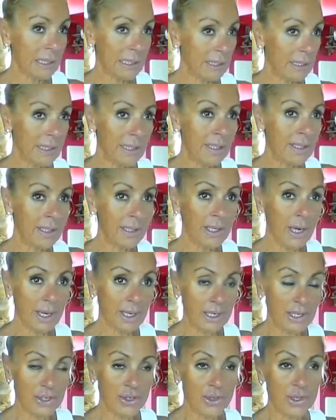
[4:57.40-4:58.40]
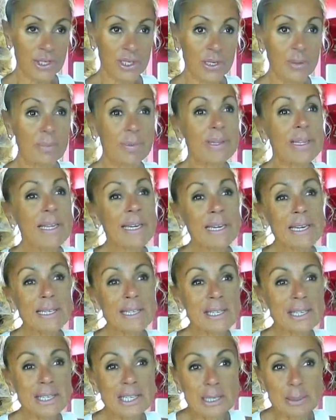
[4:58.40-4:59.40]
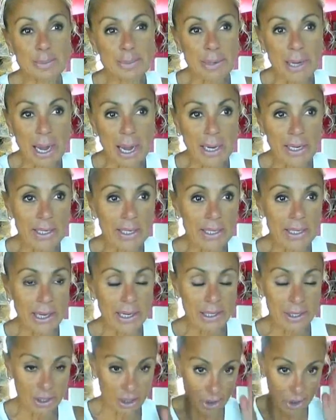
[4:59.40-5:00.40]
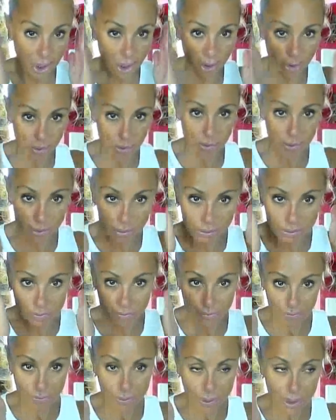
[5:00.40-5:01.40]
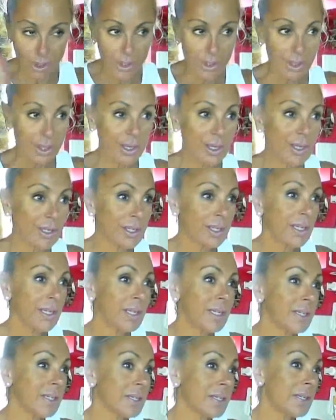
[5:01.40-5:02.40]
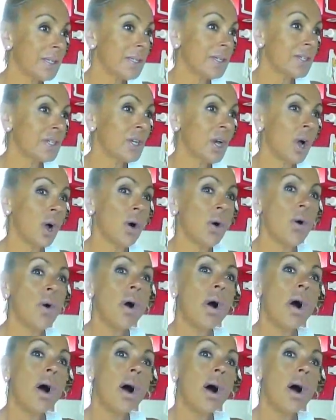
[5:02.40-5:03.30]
he's not interested. But then he's a CPA. He's like, you know, he's so